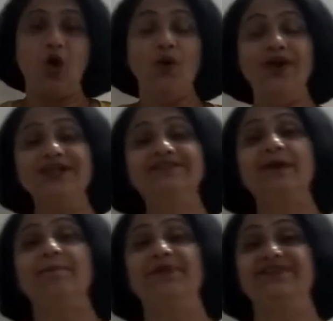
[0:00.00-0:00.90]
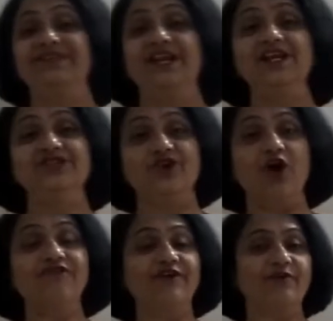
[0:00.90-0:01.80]
Who is the president
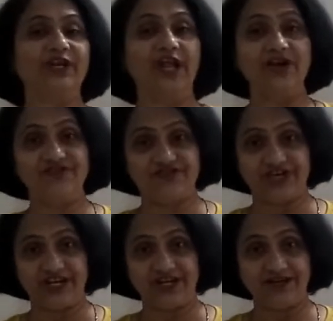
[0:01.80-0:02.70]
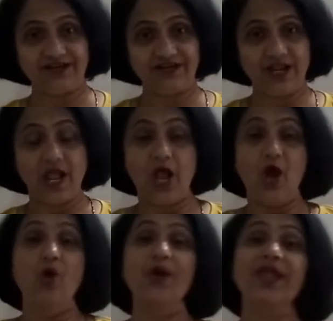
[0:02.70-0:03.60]
of our country?
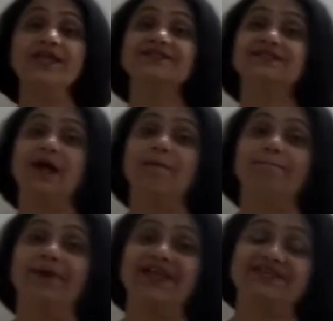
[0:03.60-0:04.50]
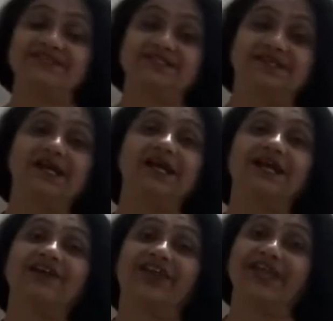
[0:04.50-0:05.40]
Who is the best
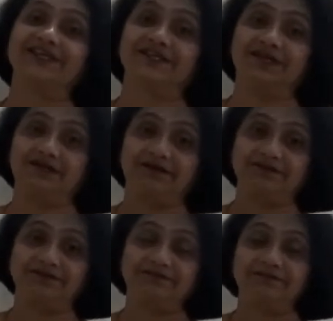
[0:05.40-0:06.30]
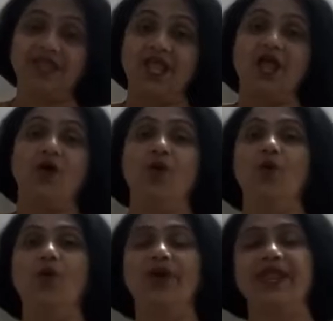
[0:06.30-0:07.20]
cricketer?
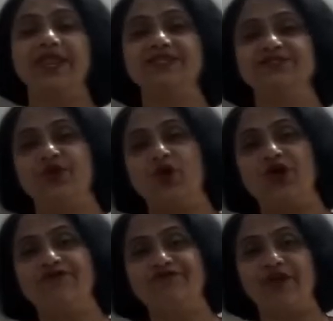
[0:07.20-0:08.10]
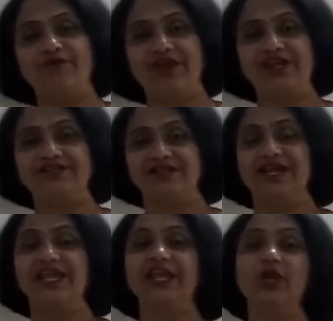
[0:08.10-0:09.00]
Who is your favorite
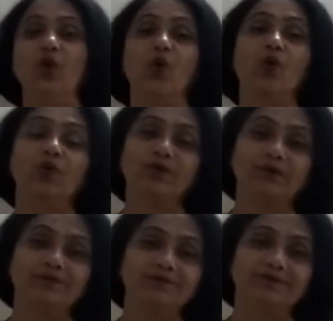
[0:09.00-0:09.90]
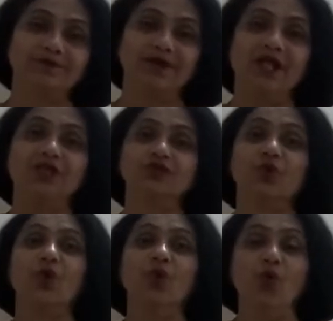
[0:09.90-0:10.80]
hero?
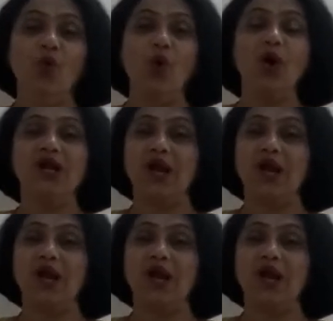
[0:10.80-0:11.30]
So who